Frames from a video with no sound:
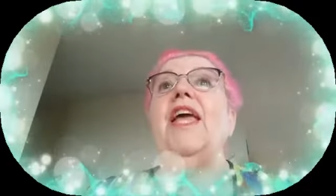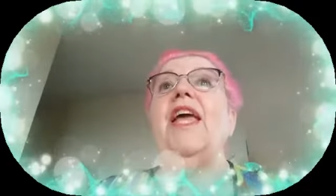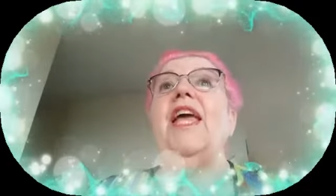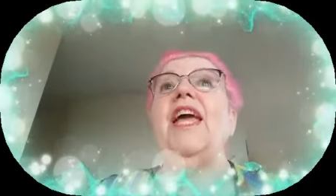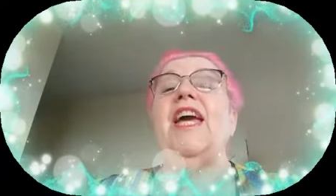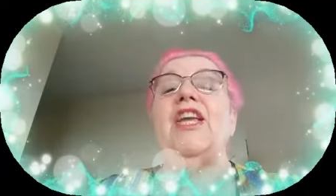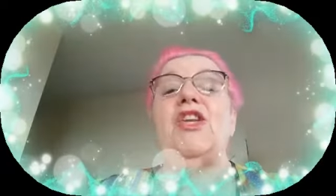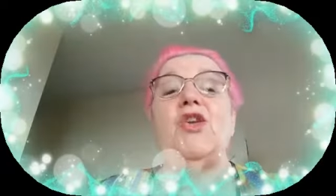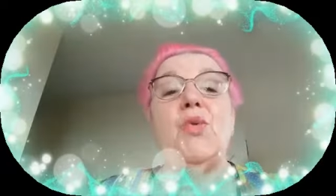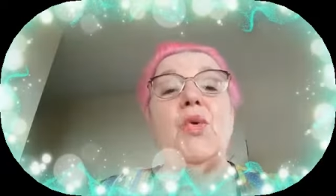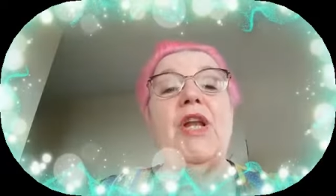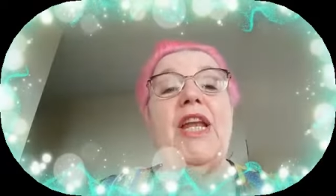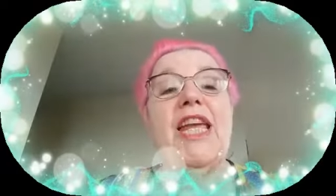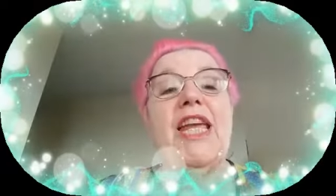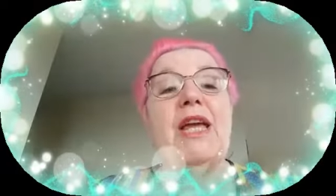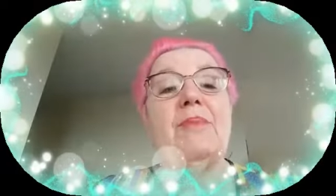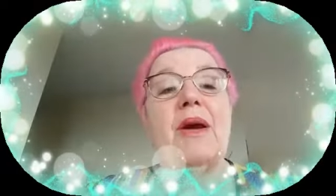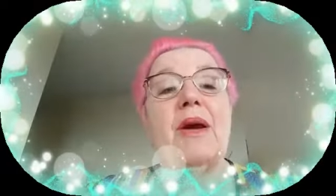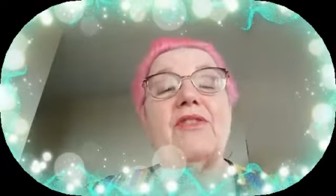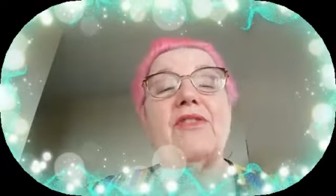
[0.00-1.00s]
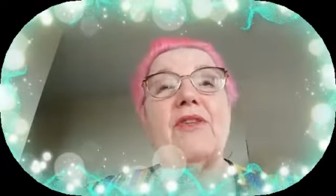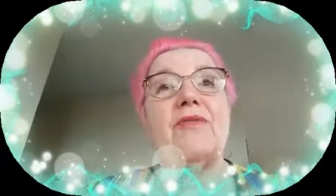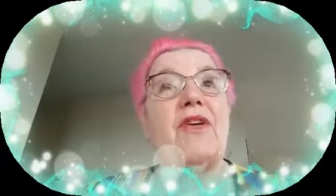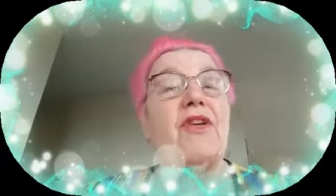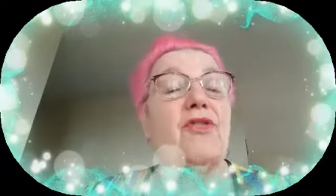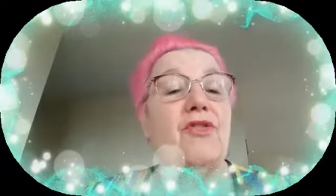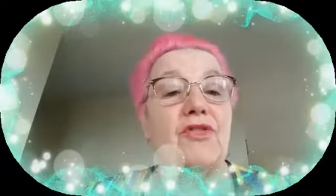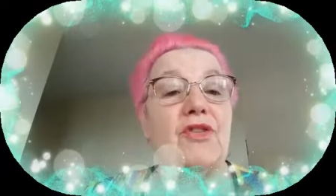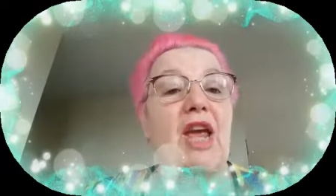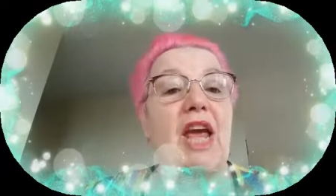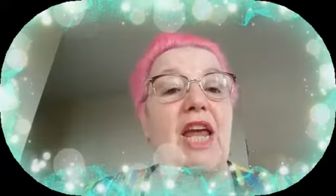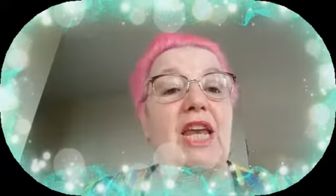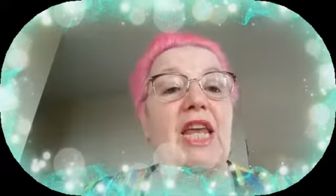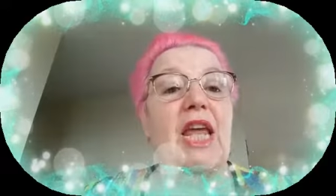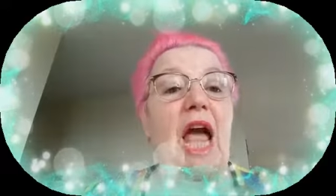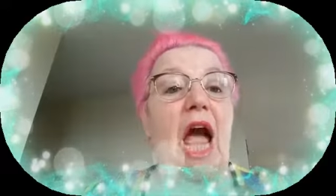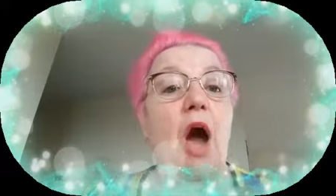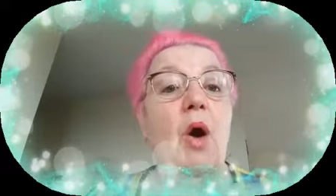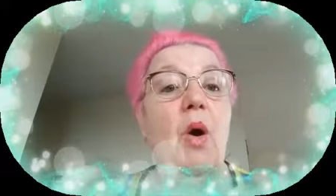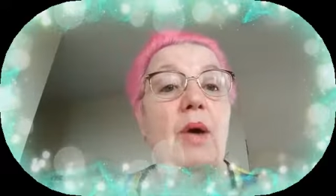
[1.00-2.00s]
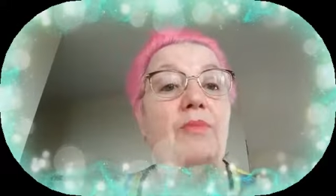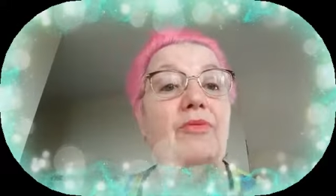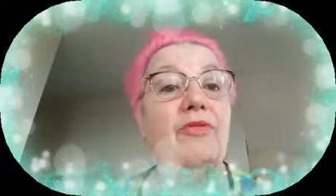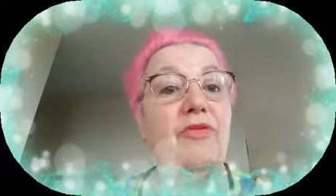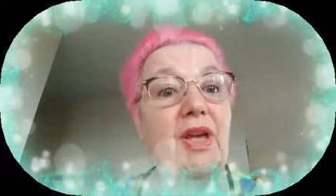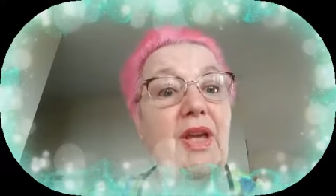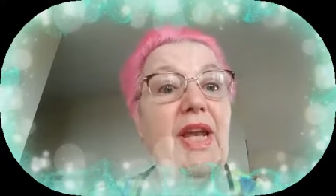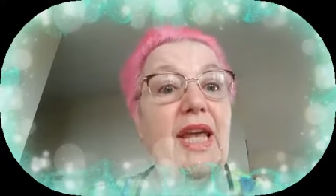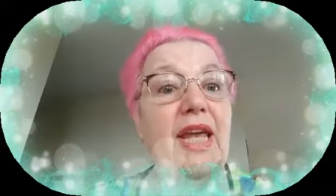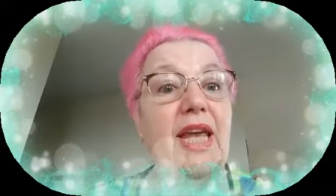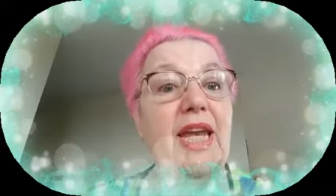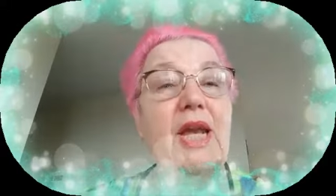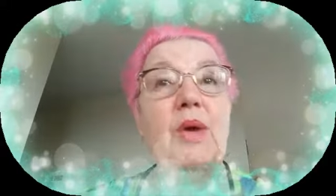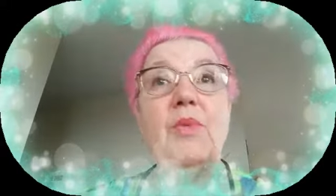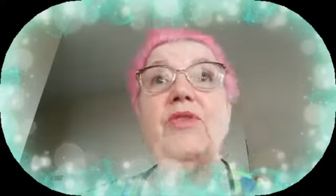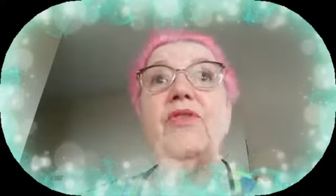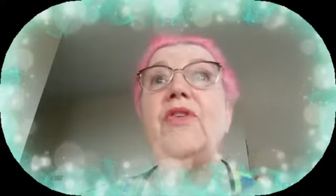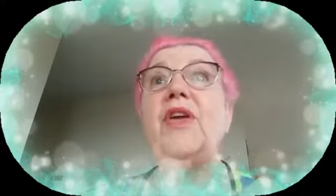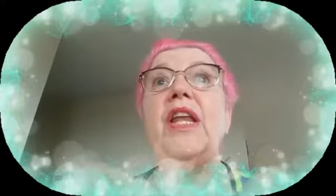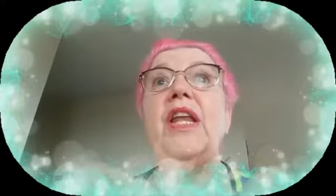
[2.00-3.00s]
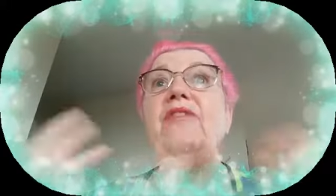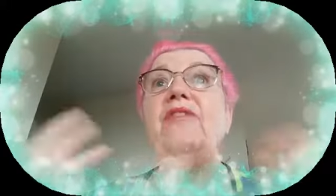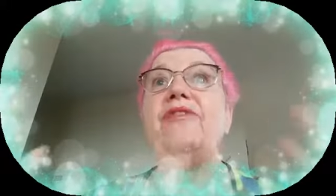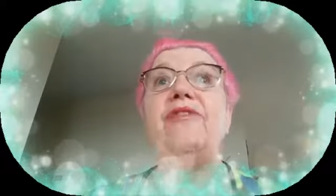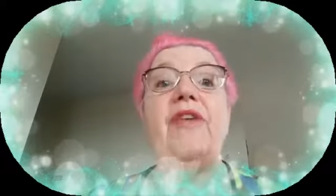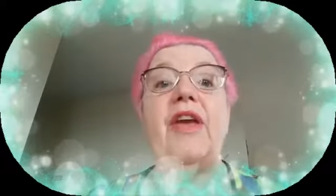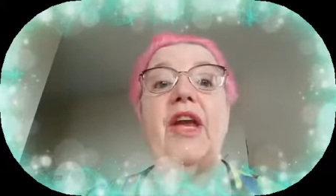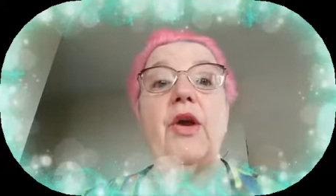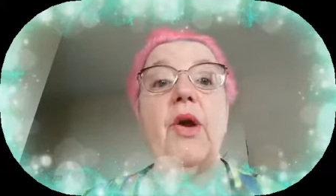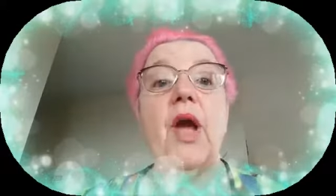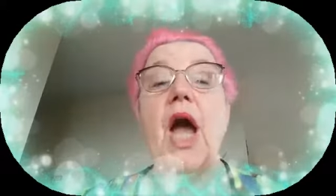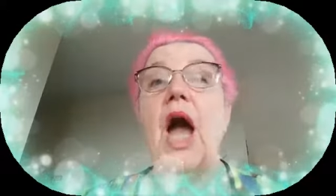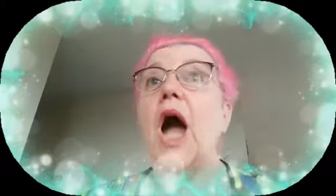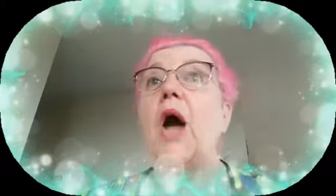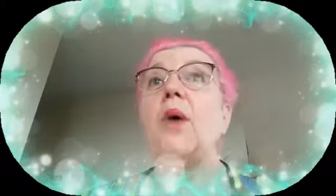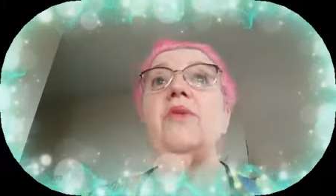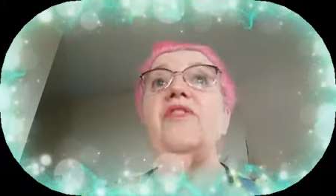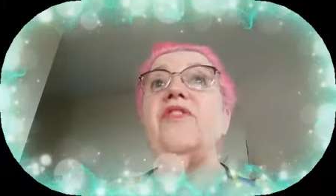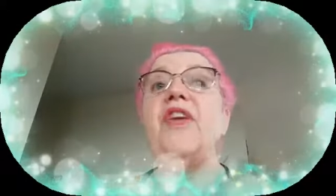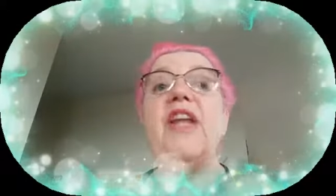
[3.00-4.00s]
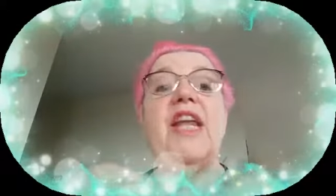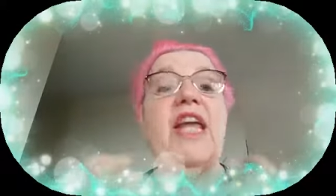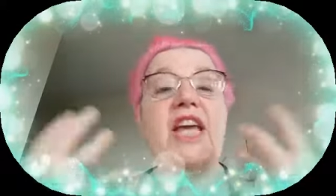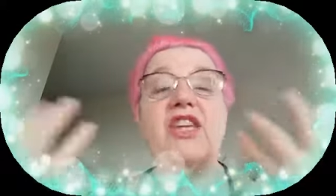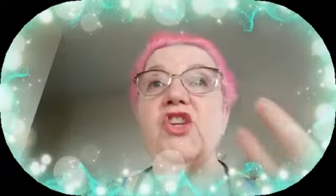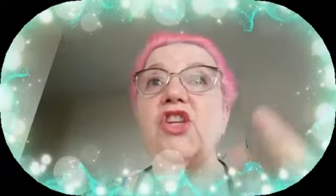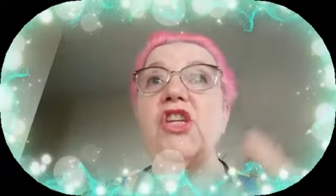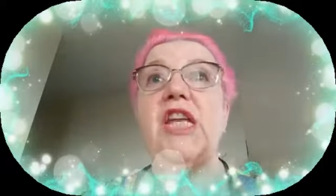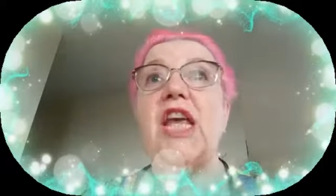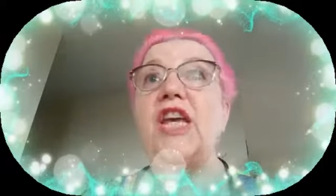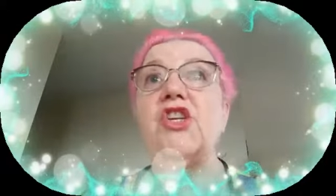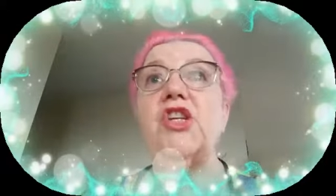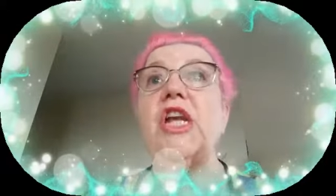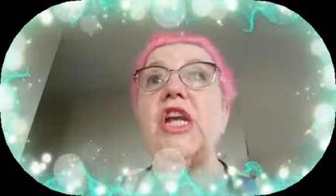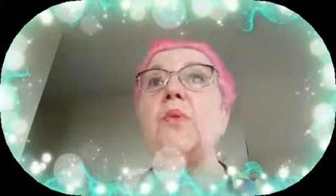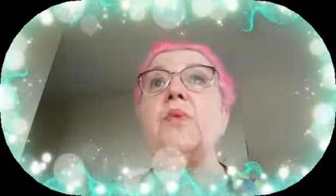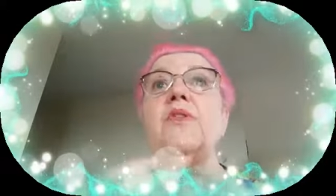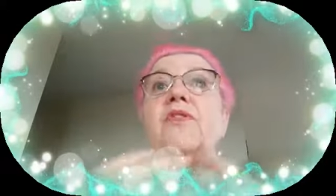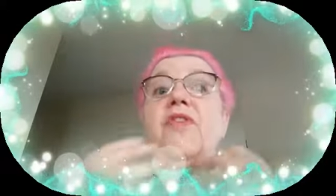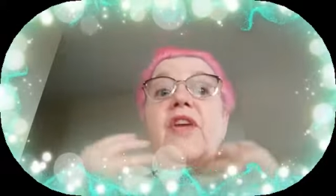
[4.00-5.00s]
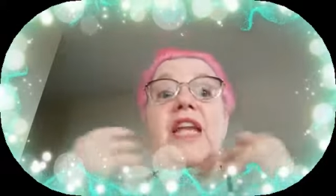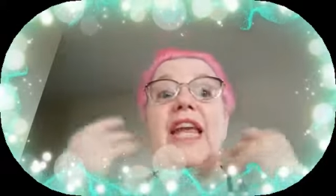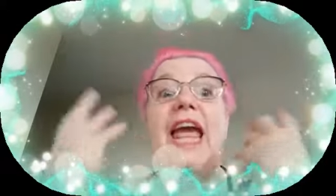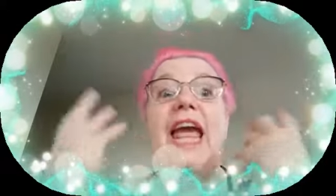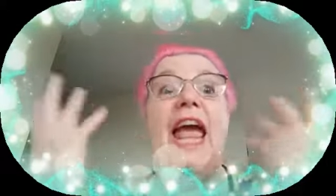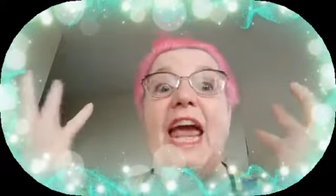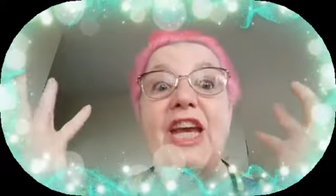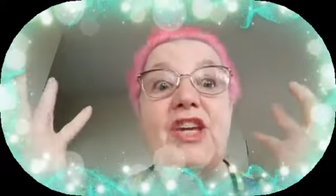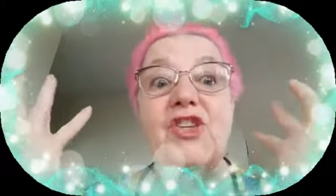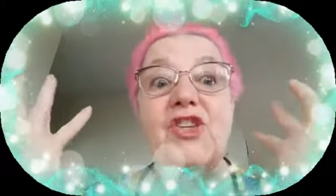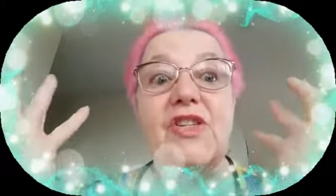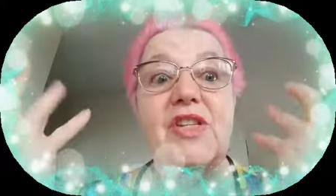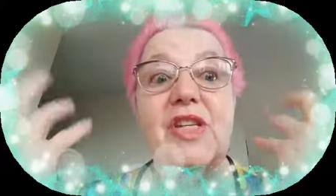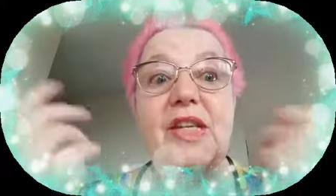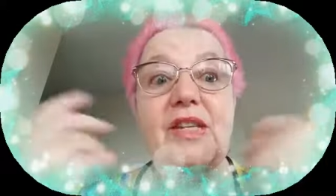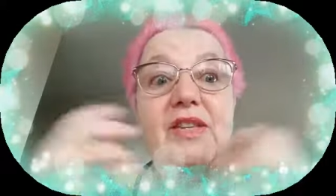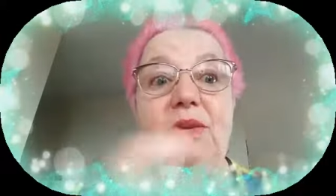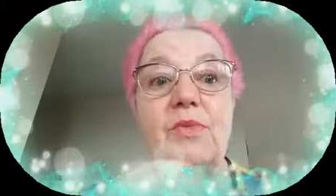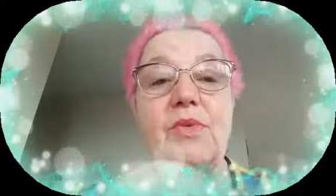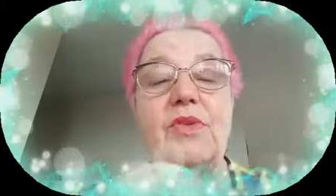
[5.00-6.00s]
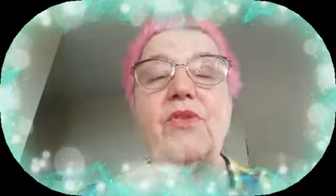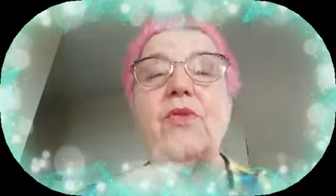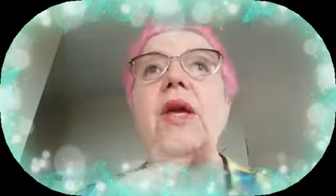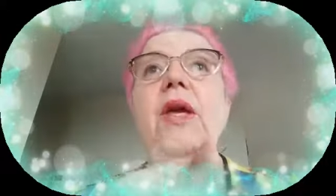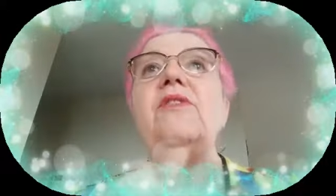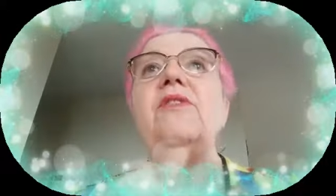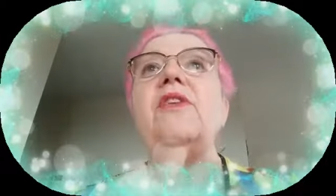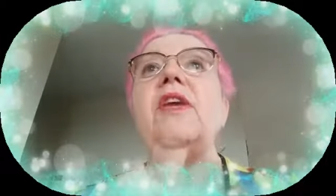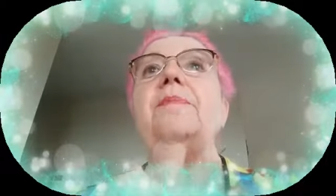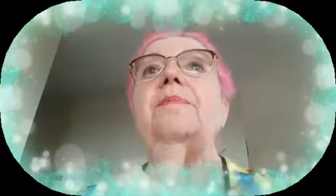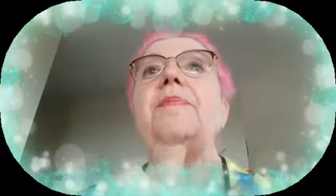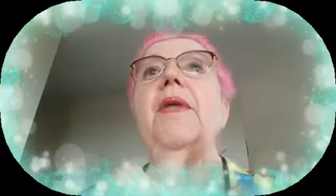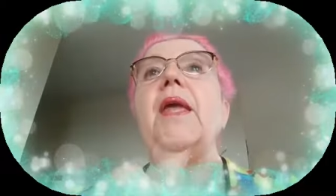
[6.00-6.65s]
and to really get myself understanding how I'm feeling. And I was feeling fear. I was feeling agitation. I was feeling anxiousness. It was crazy.